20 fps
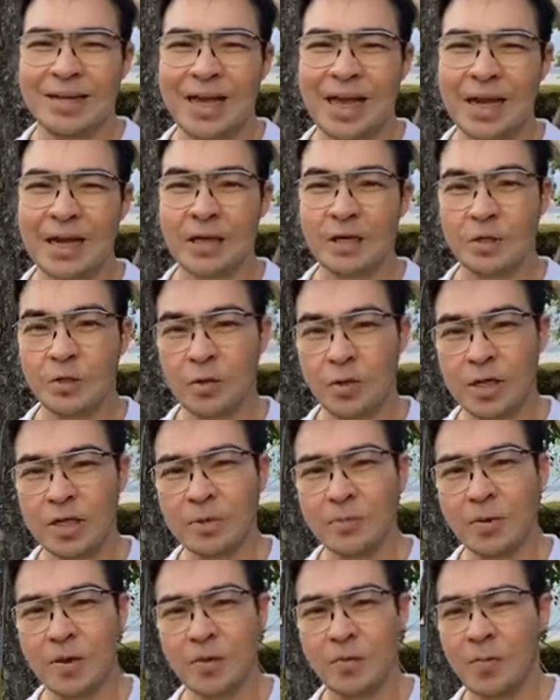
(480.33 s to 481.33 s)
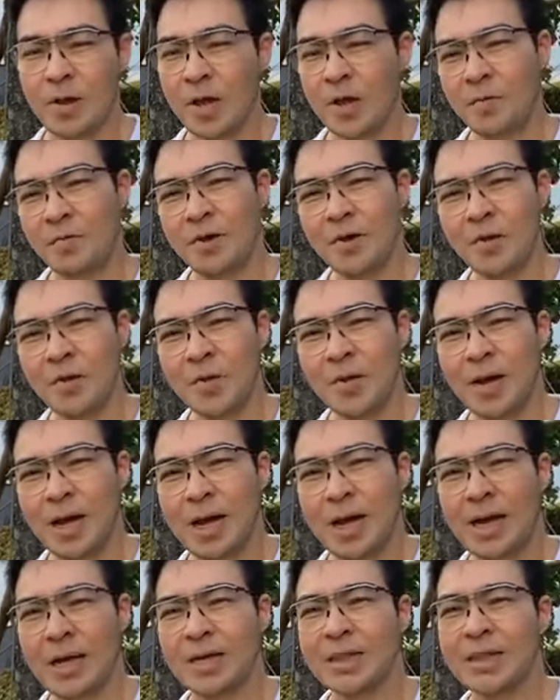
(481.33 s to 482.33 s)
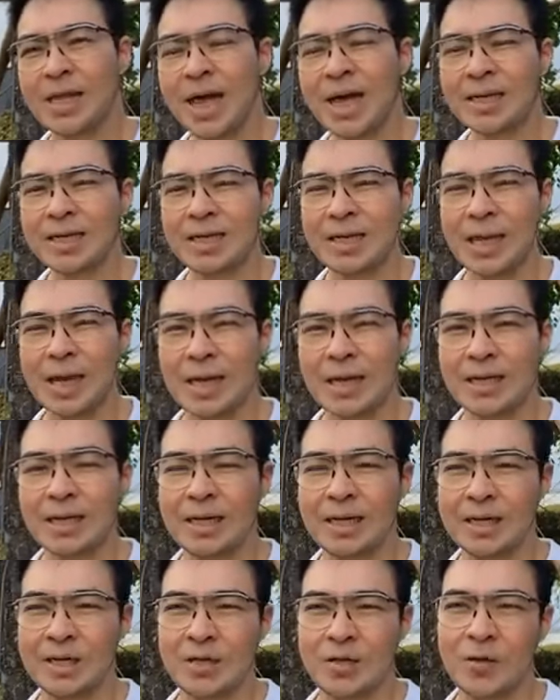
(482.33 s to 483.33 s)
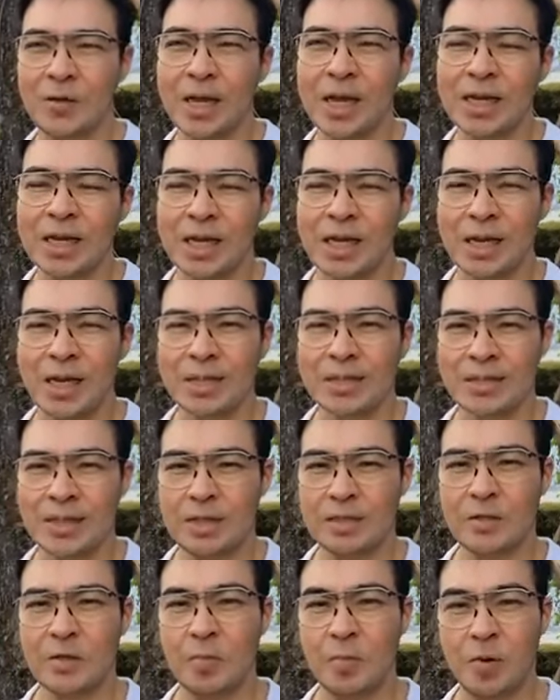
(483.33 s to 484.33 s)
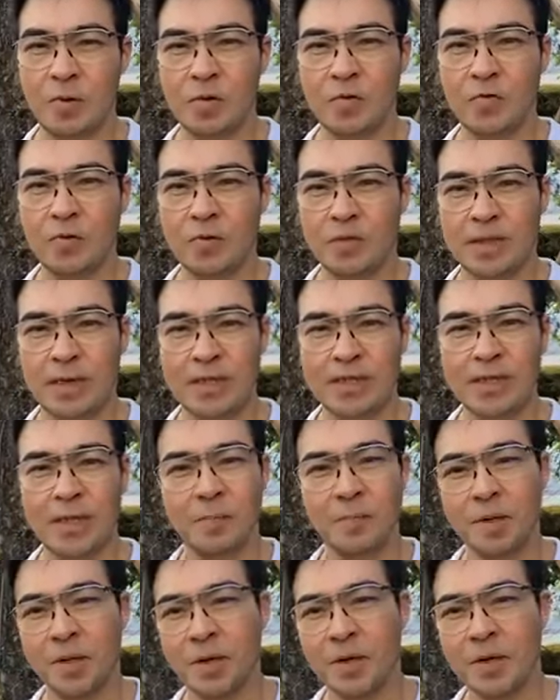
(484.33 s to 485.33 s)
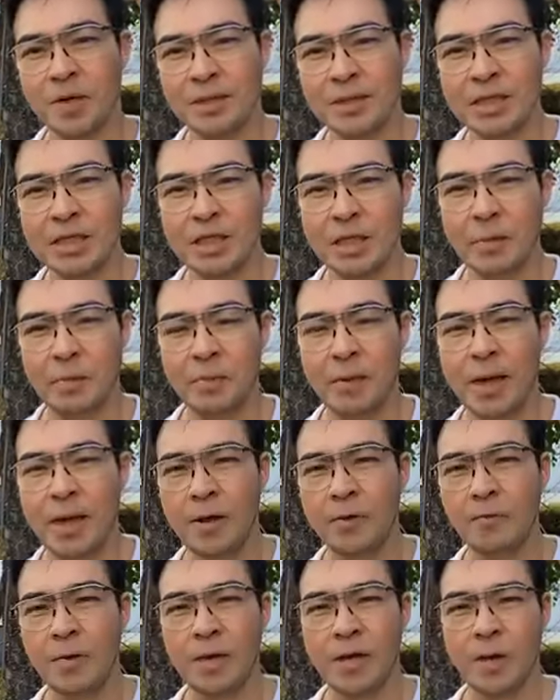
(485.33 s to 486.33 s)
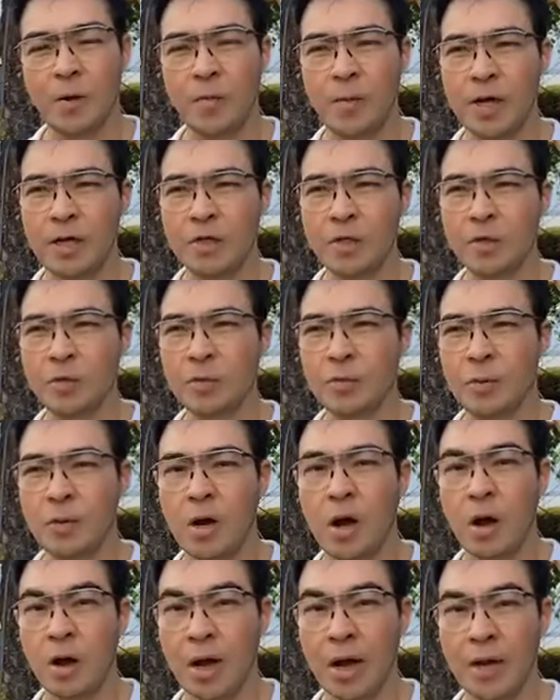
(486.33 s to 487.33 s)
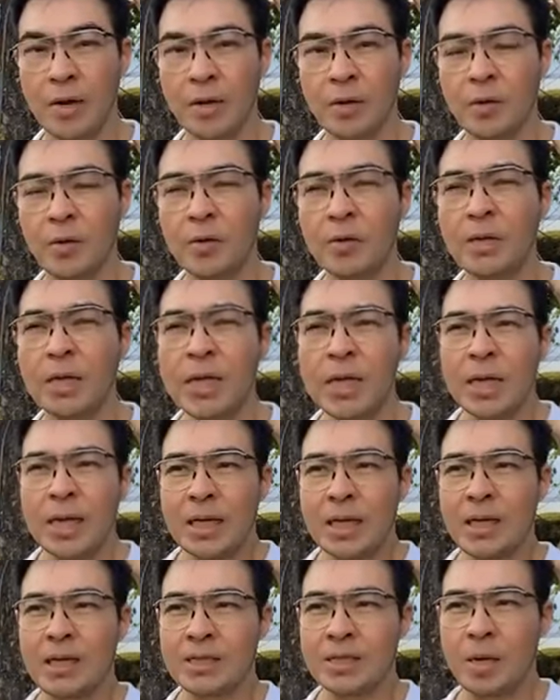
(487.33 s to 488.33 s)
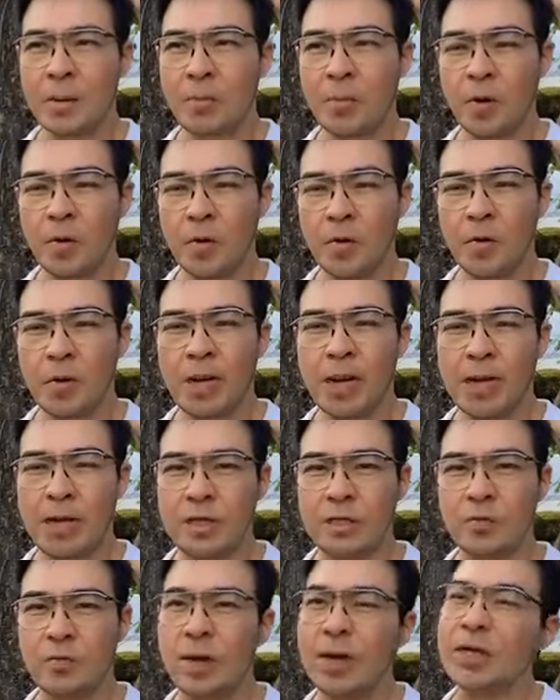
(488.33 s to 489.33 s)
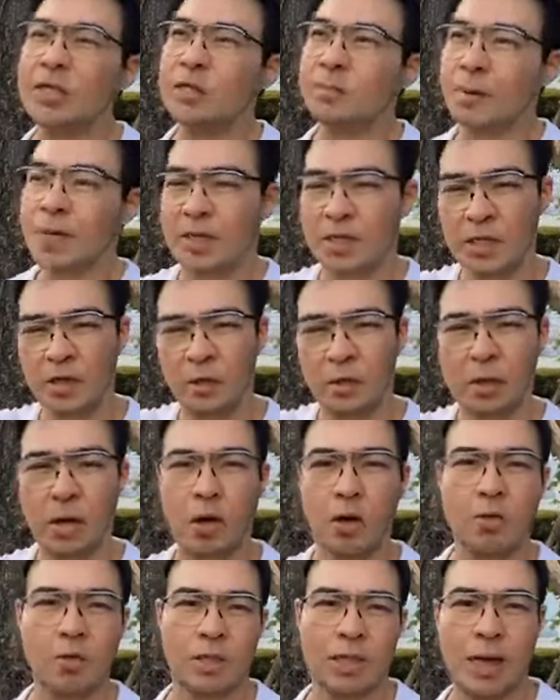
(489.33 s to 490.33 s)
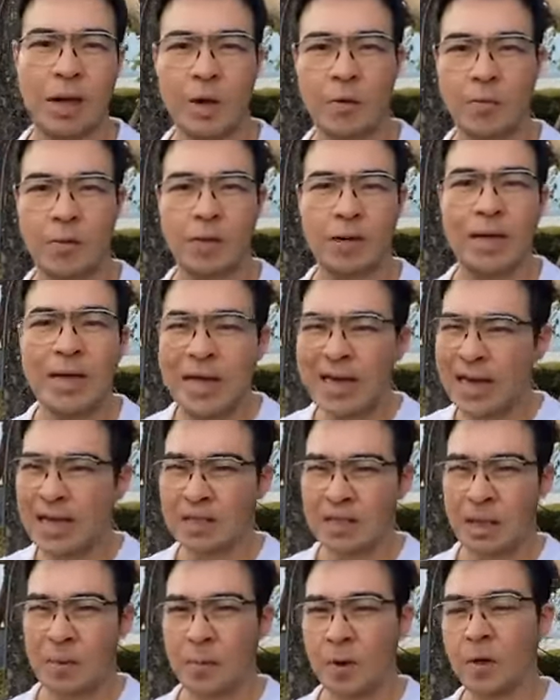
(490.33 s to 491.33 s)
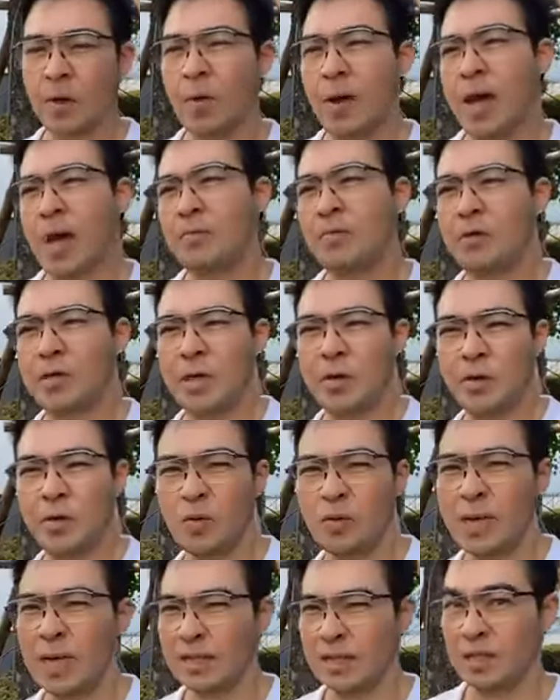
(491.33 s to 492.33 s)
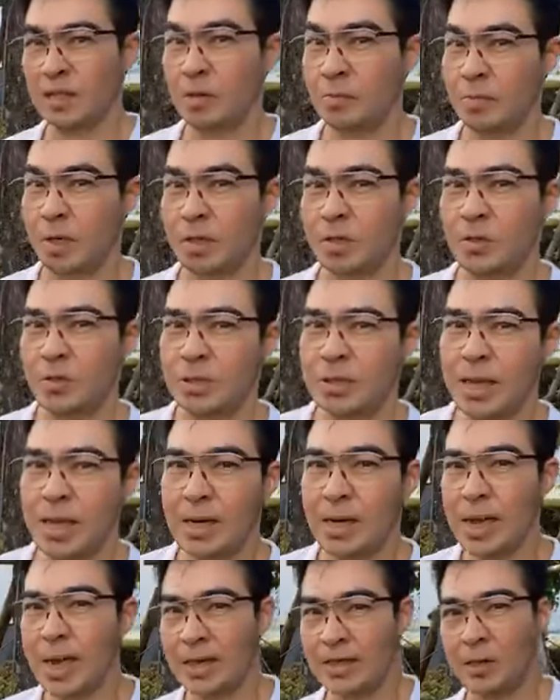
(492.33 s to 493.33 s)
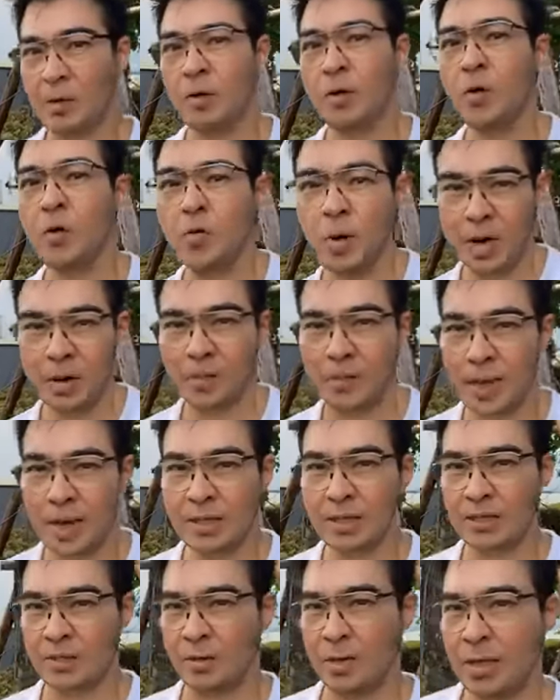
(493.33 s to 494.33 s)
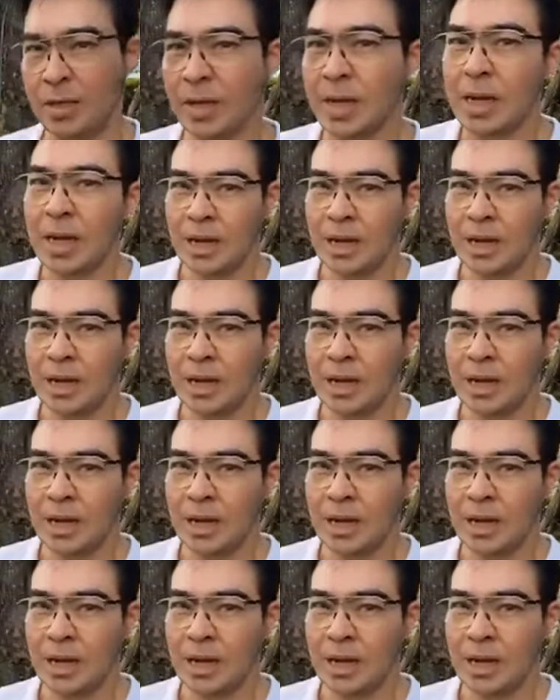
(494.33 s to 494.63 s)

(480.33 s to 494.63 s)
at the tourist spot, wherever you are, that can you can get access to beautiful sunset. Because in Japan, when I went to Hokkaido, in Sapporo, there is one special tall tower. In Sapporo, I have to tell you, there's not much to say. There is only one main street